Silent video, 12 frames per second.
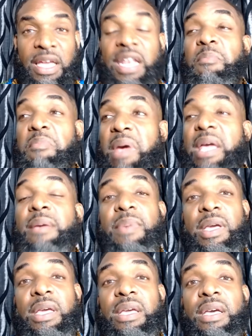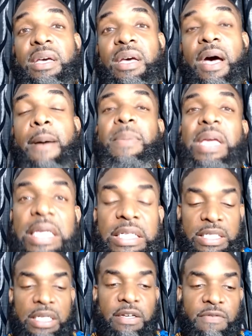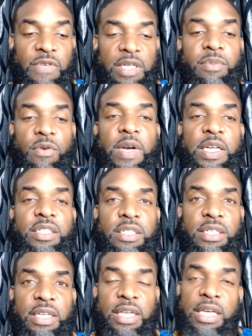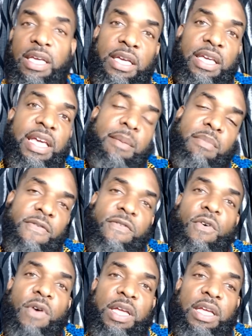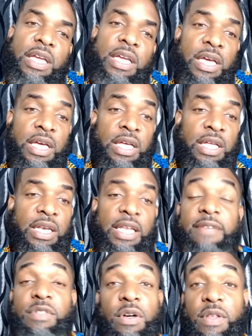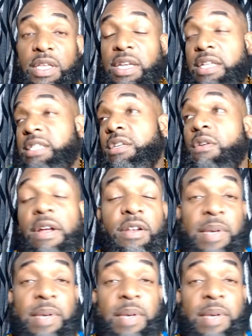And it may be a piece of liberation that he could get before he leaves Earth. And this is, you don't